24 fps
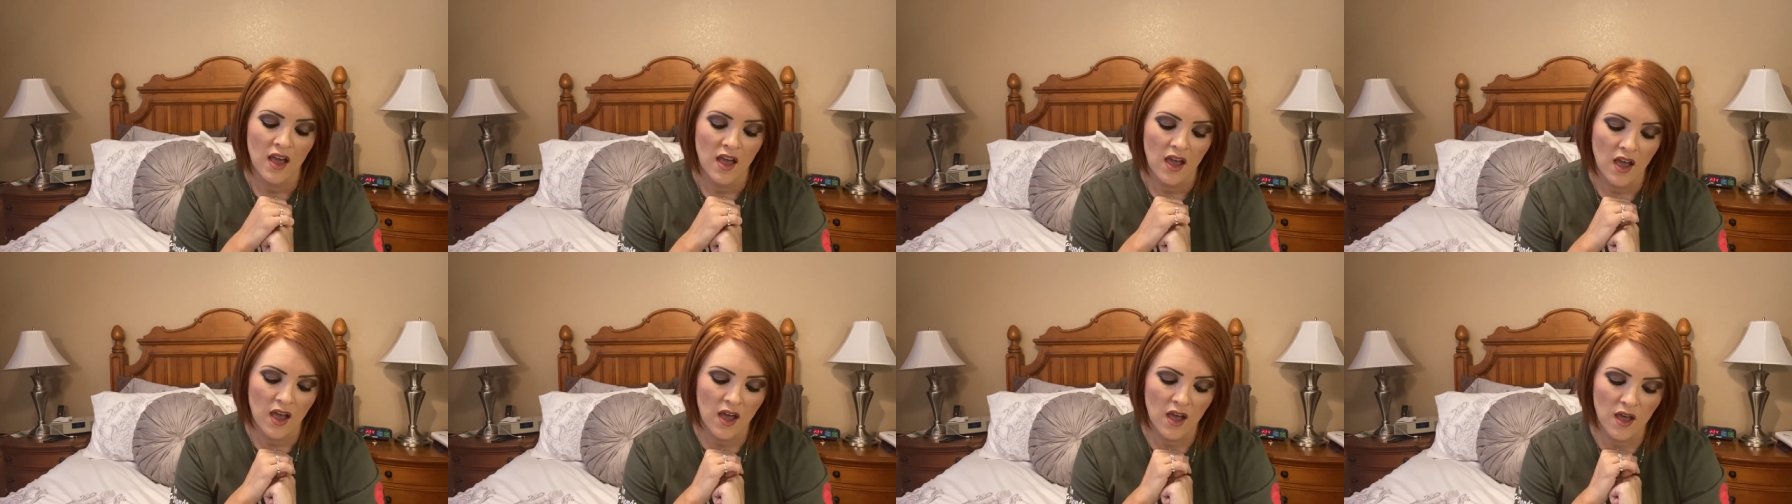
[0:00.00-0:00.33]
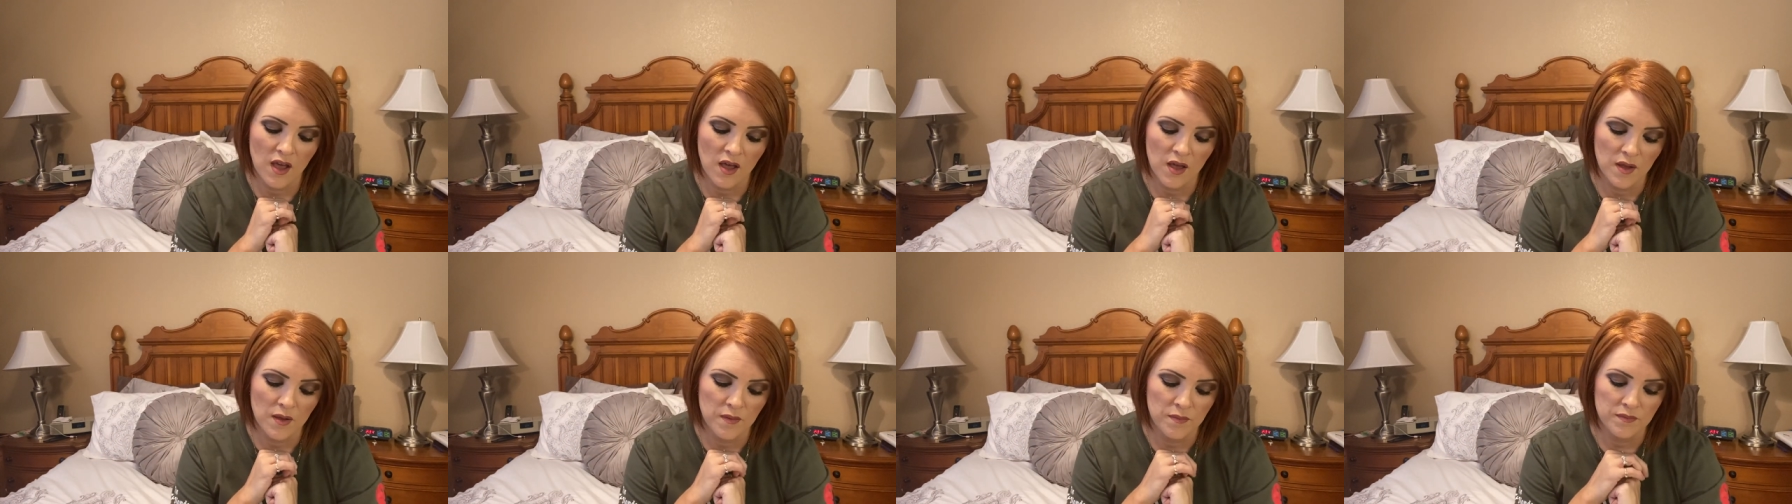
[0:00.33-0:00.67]

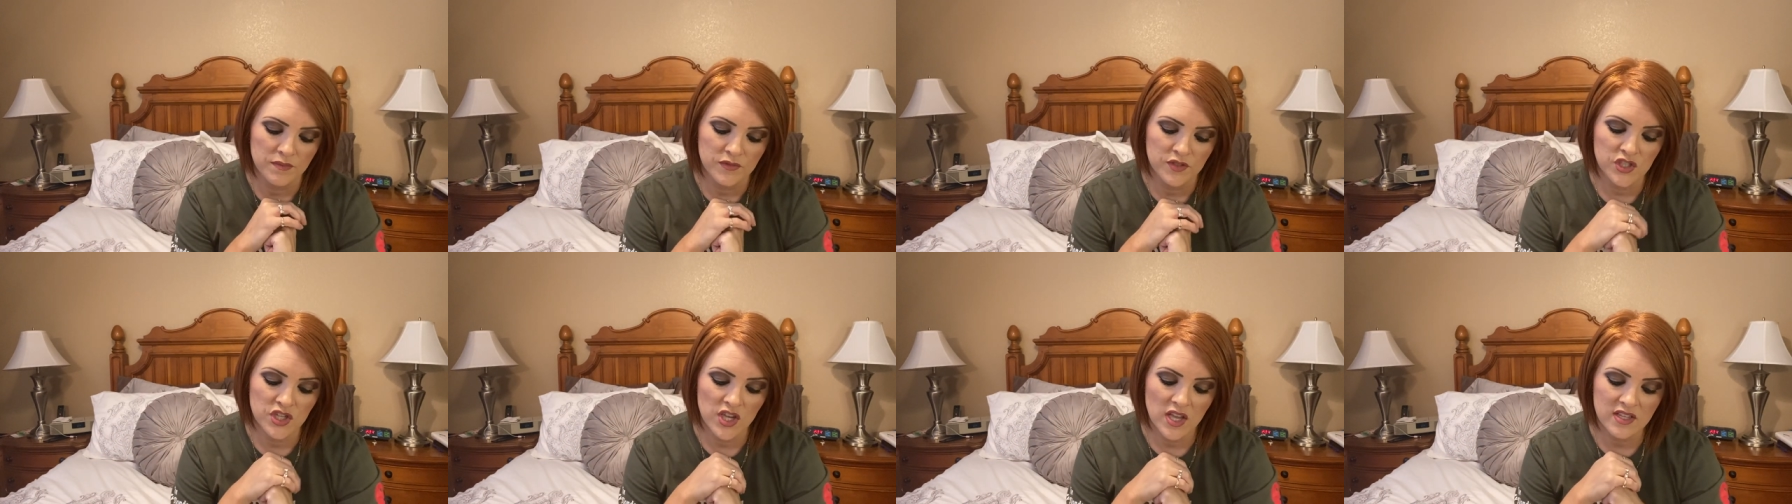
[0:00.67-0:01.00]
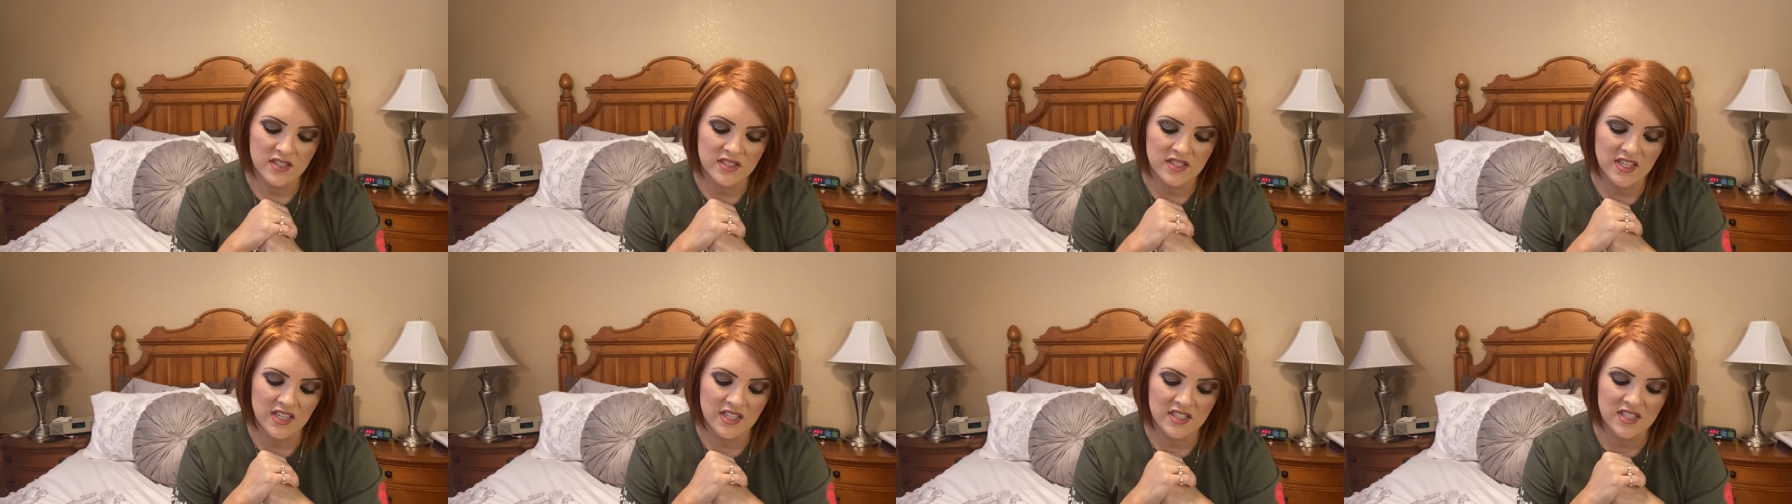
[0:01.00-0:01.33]

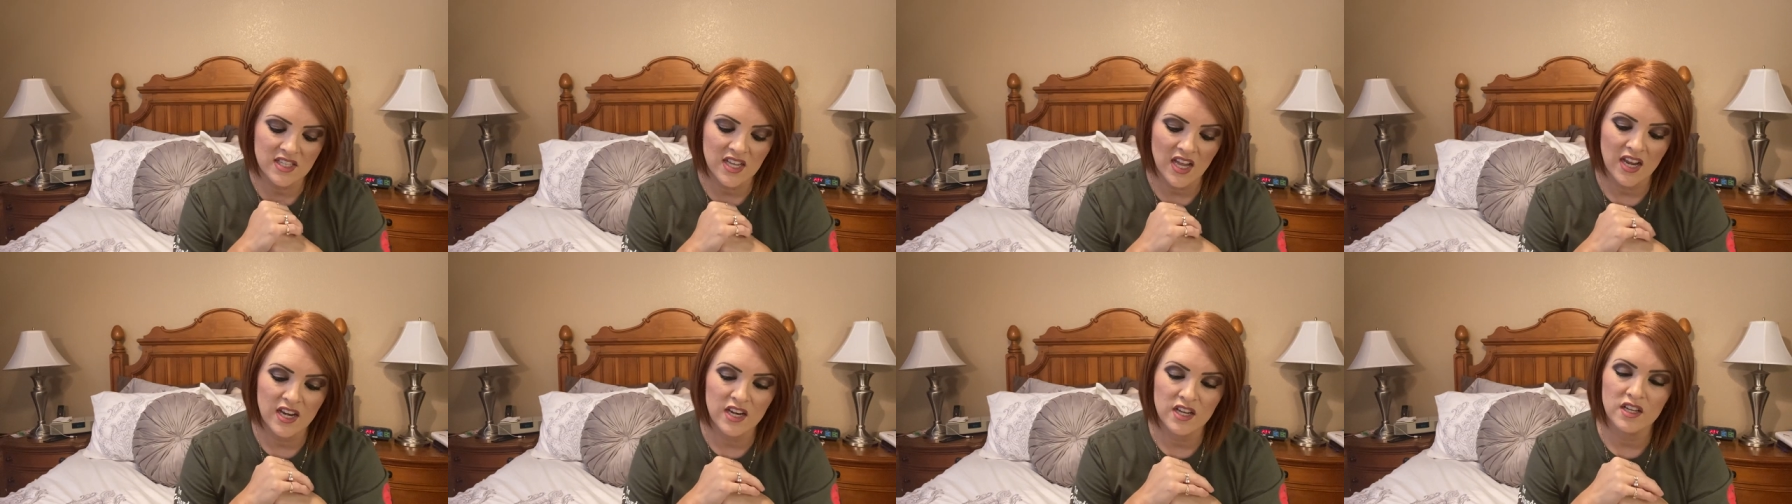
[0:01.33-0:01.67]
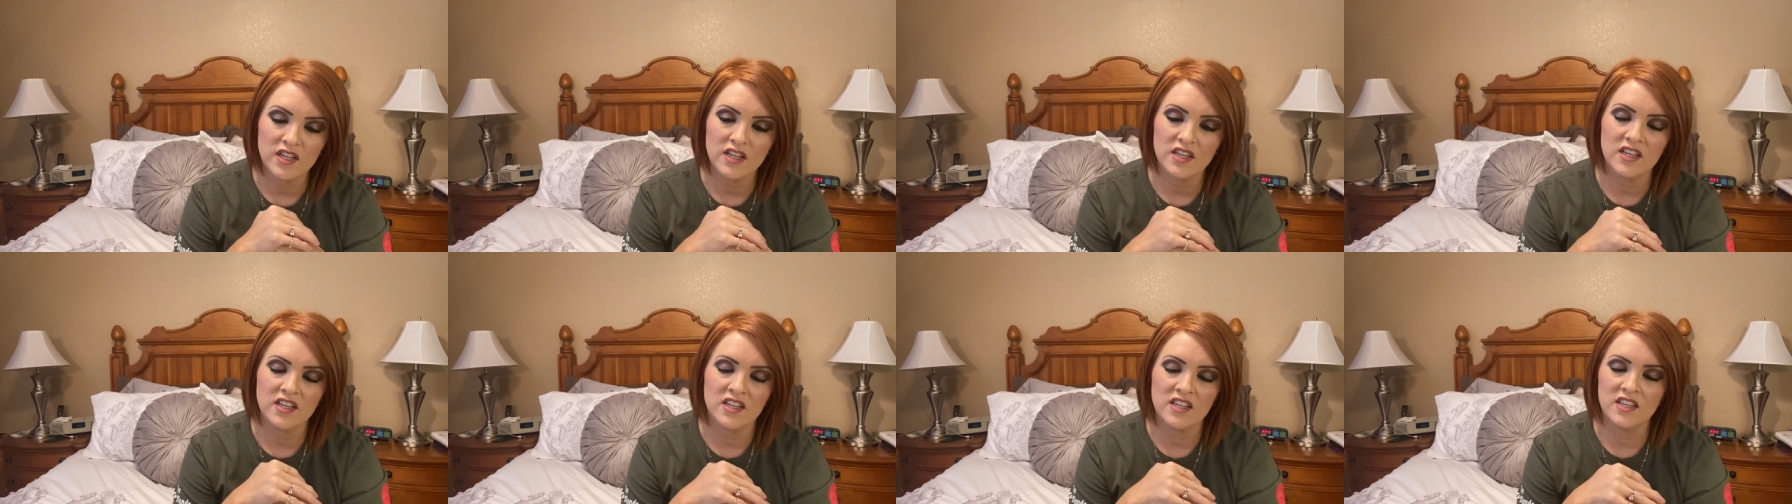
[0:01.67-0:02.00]
It's
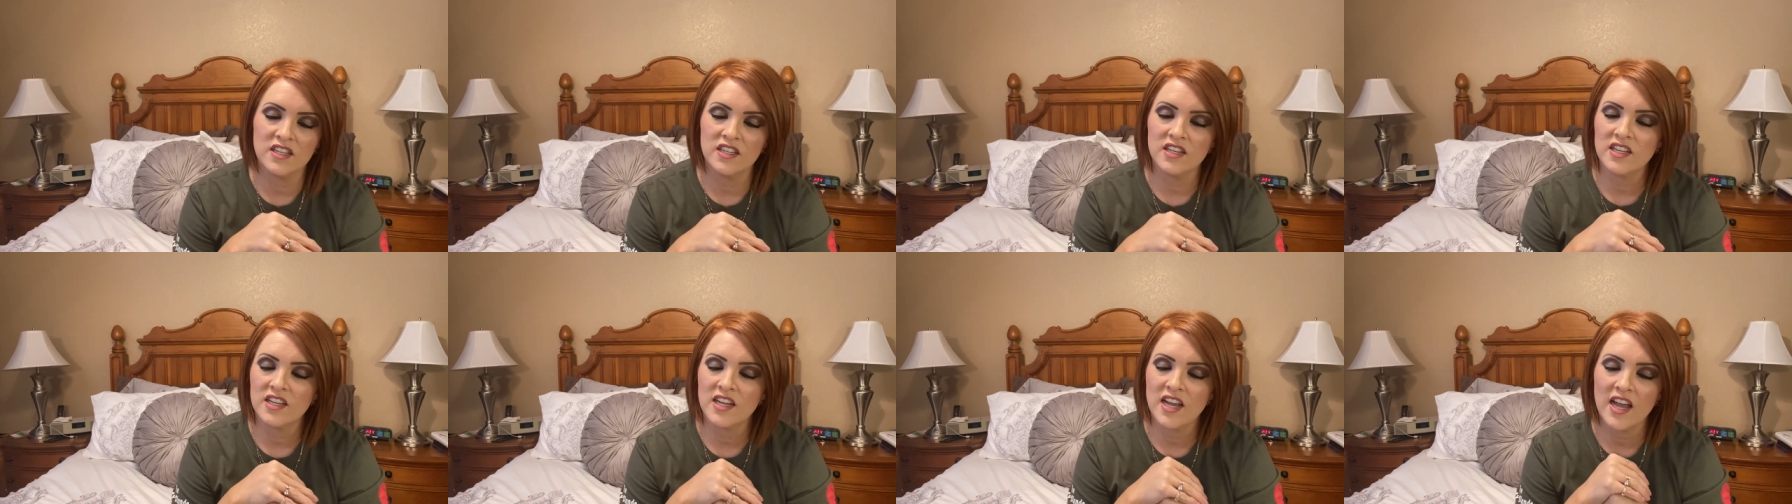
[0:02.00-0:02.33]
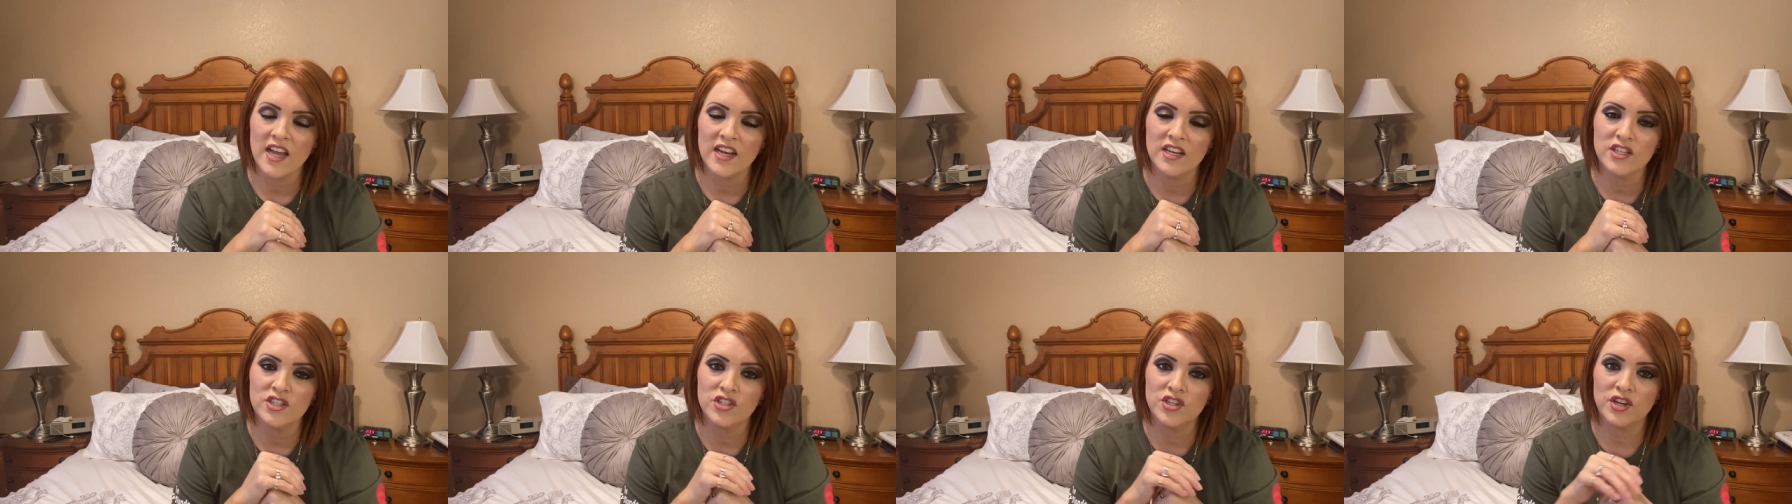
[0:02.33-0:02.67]
gonna
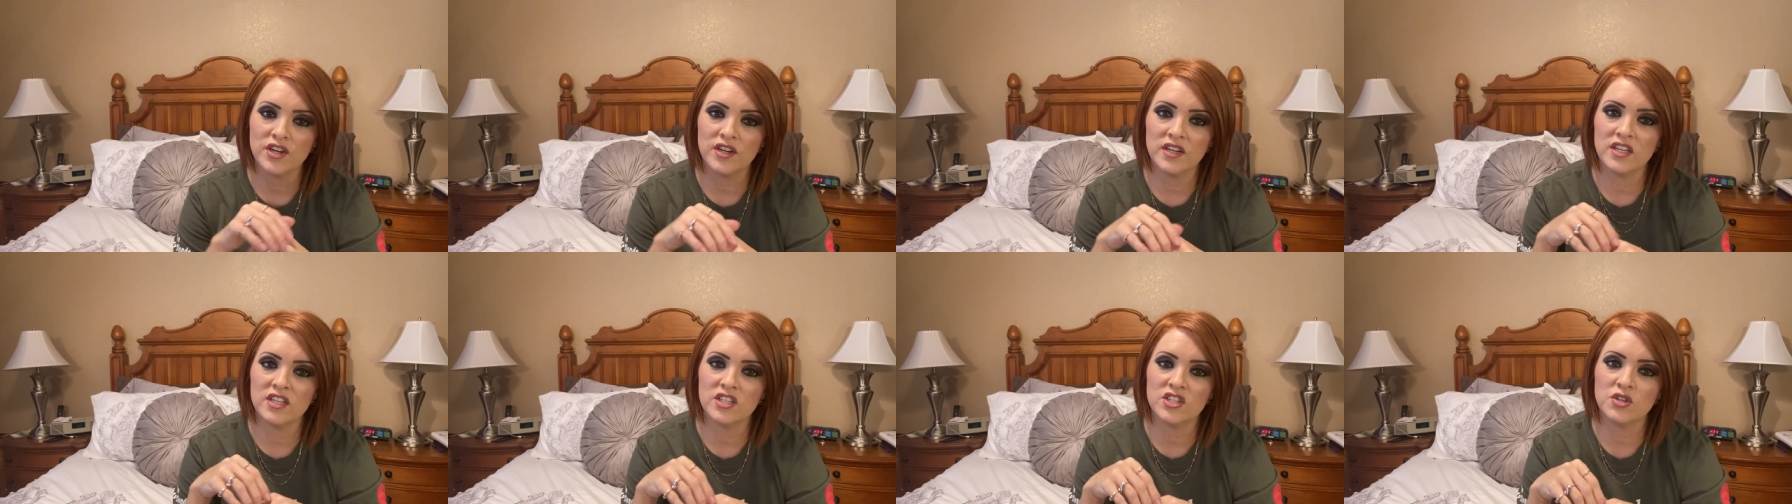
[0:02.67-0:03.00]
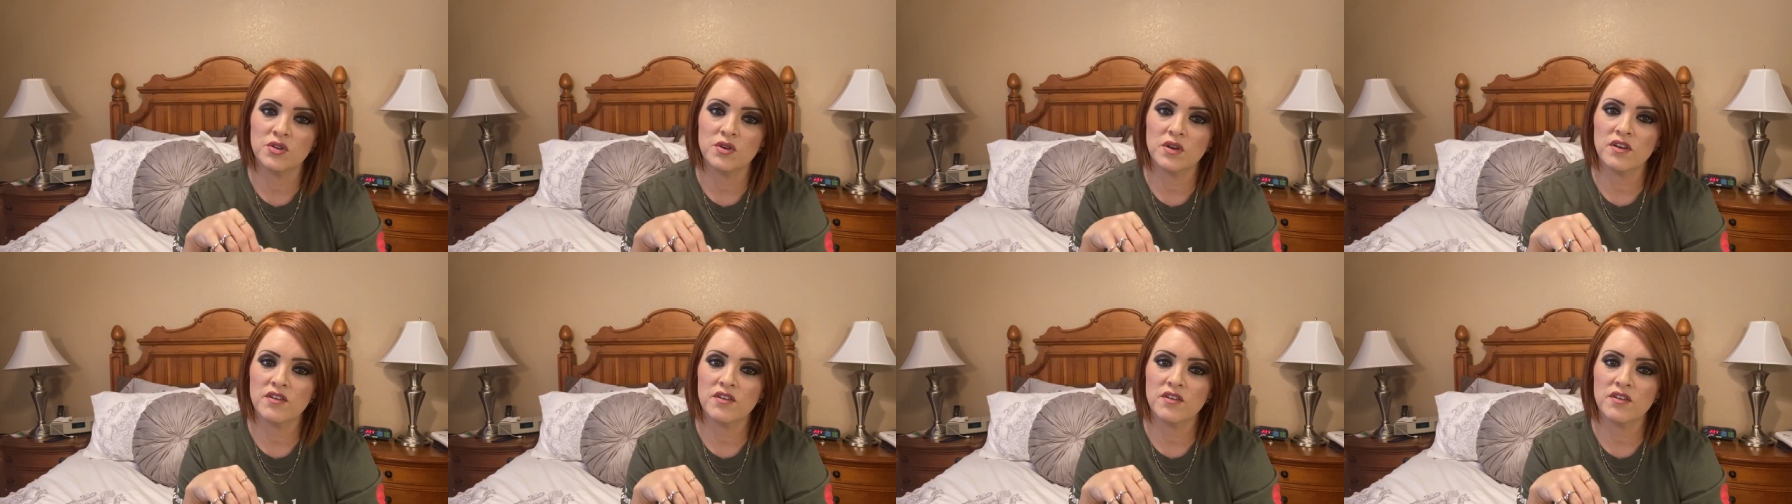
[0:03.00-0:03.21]
kind of turn into